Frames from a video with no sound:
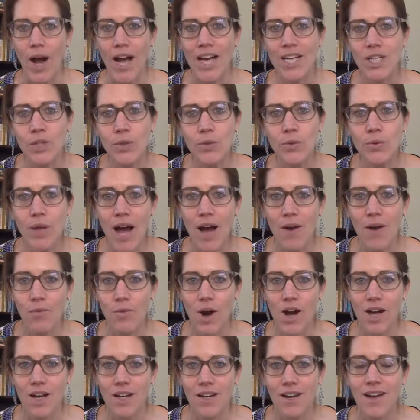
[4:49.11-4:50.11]
I do not
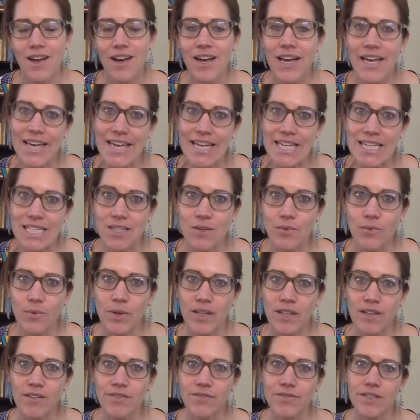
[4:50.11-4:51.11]
want it to
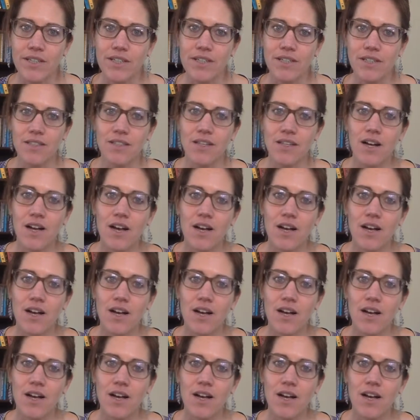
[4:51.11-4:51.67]
really feel